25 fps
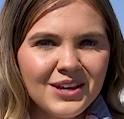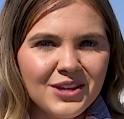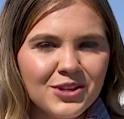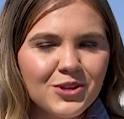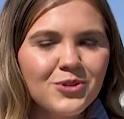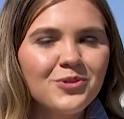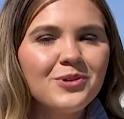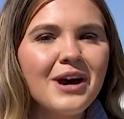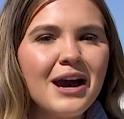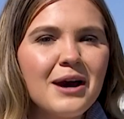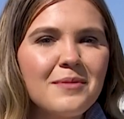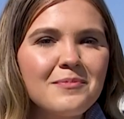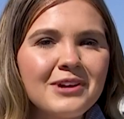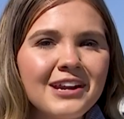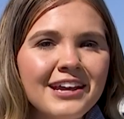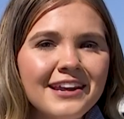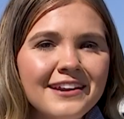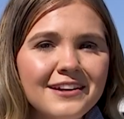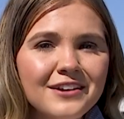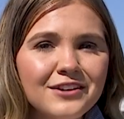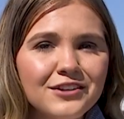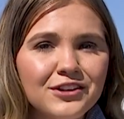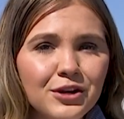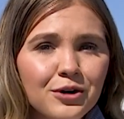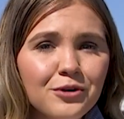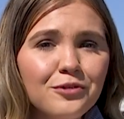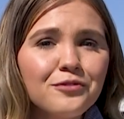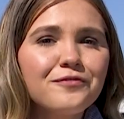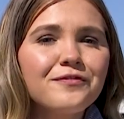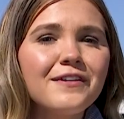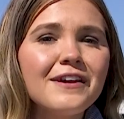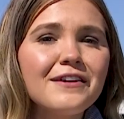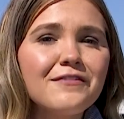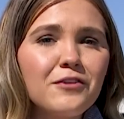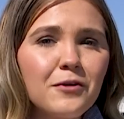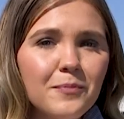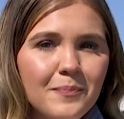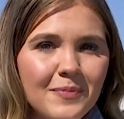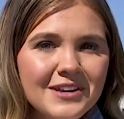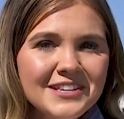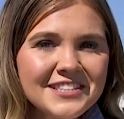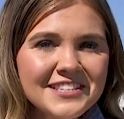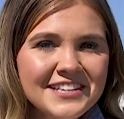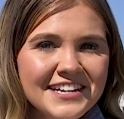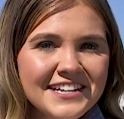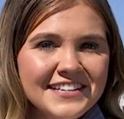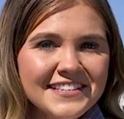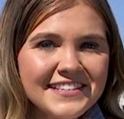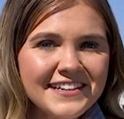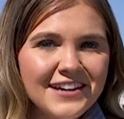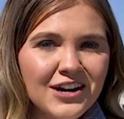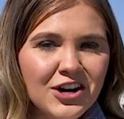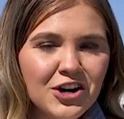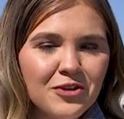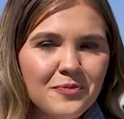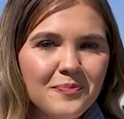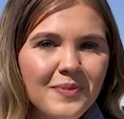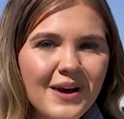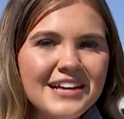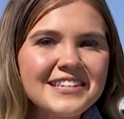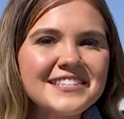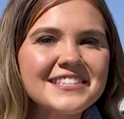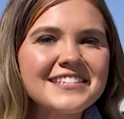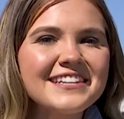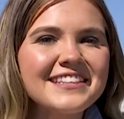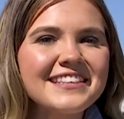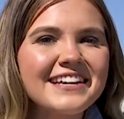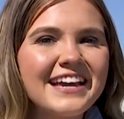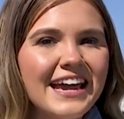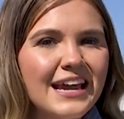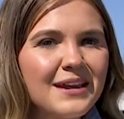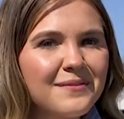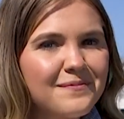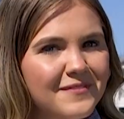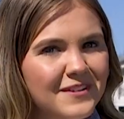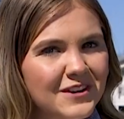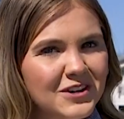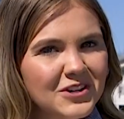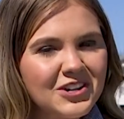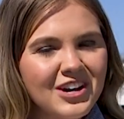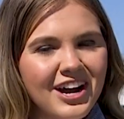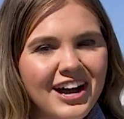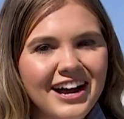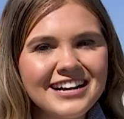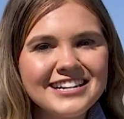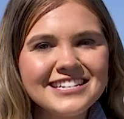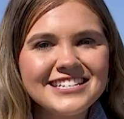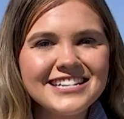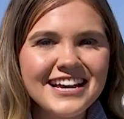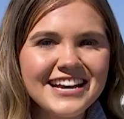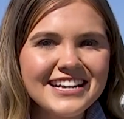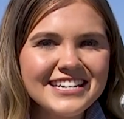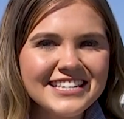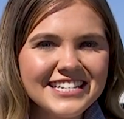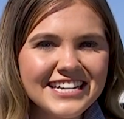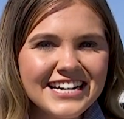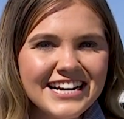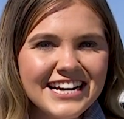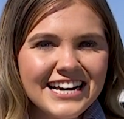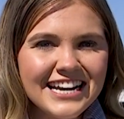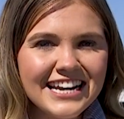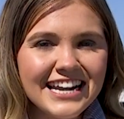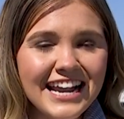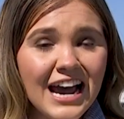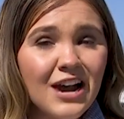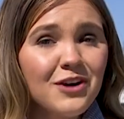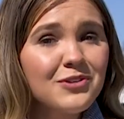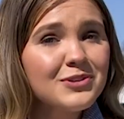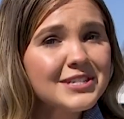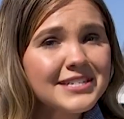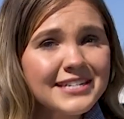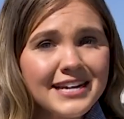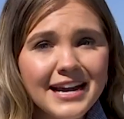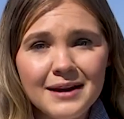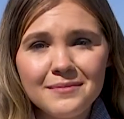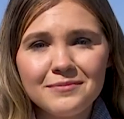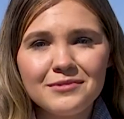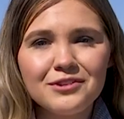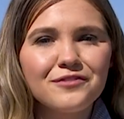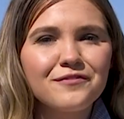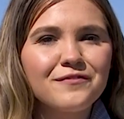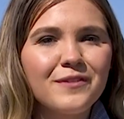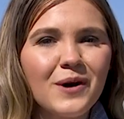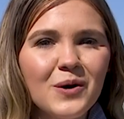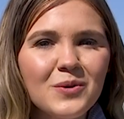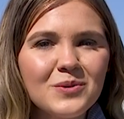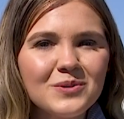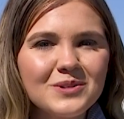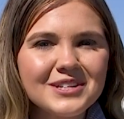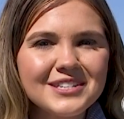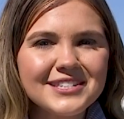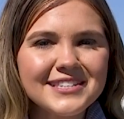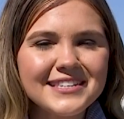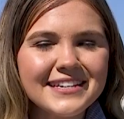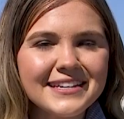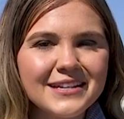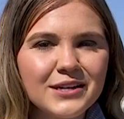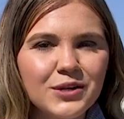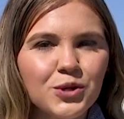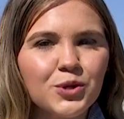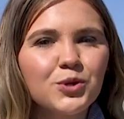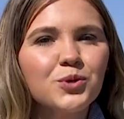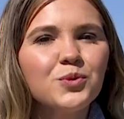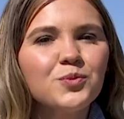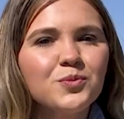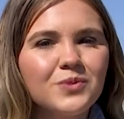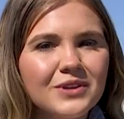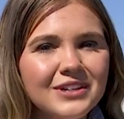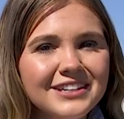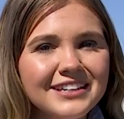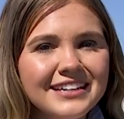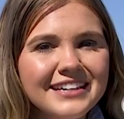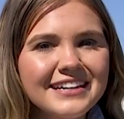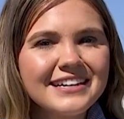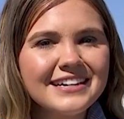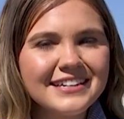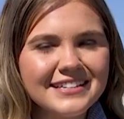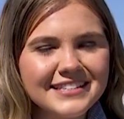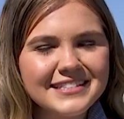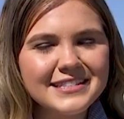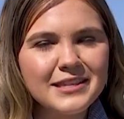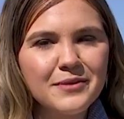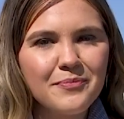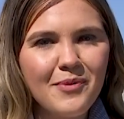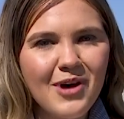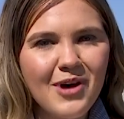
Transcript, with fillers: You nominated your favorite business in our Best of the Cape Fear contest. Now it's time to vote to see who really is the